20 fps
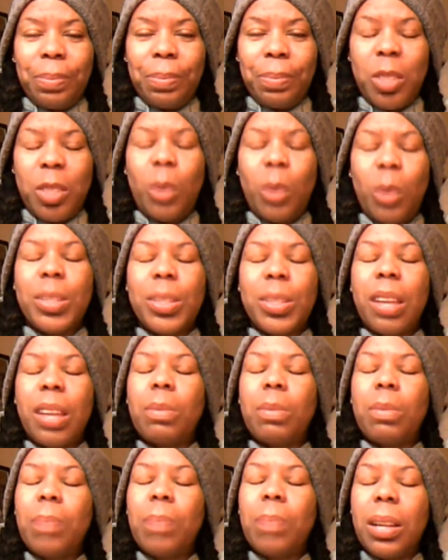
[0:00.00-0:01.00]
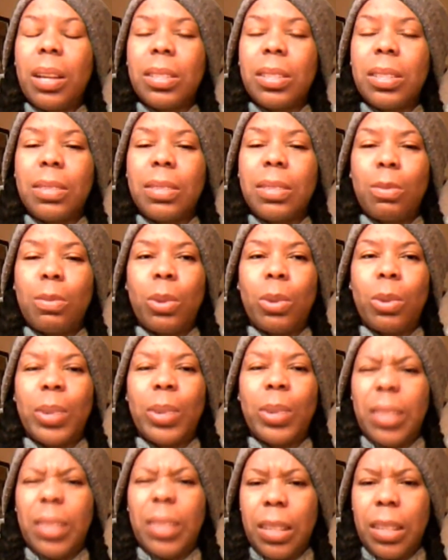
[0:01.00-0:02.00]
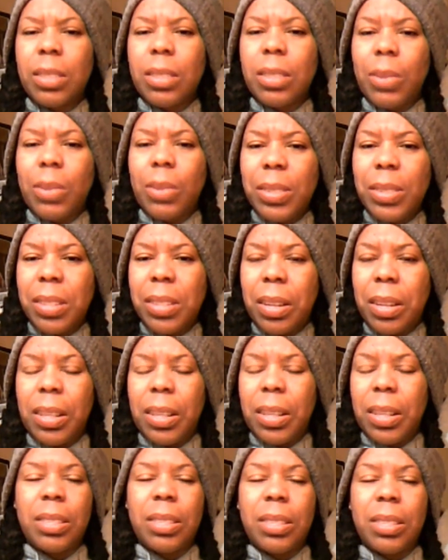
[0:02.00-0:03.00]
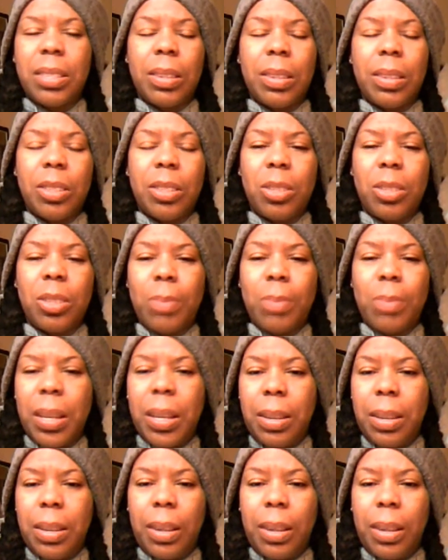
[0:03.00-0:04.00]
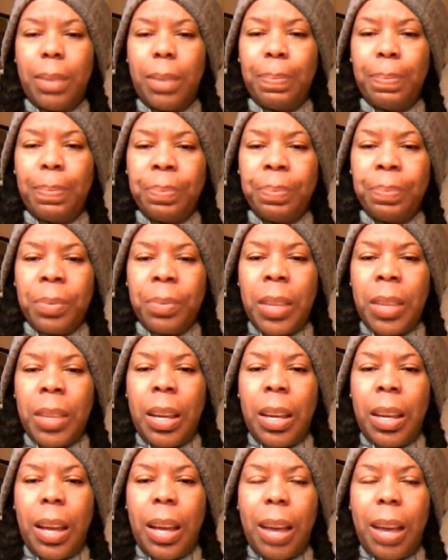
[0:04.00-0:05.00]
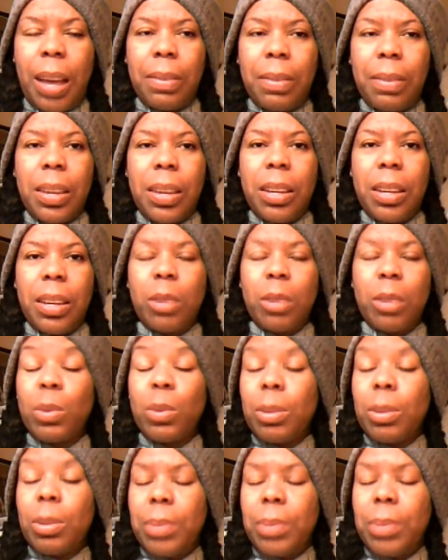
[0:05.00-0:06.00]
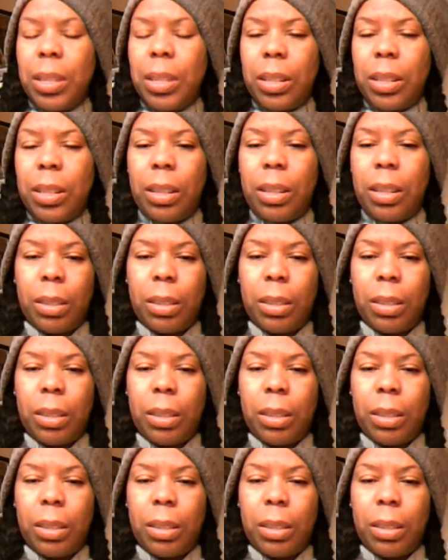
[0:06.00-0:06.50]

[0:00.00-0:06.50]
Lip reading: She always have a positive word. I think it's on Sundays that she may have a Caribbean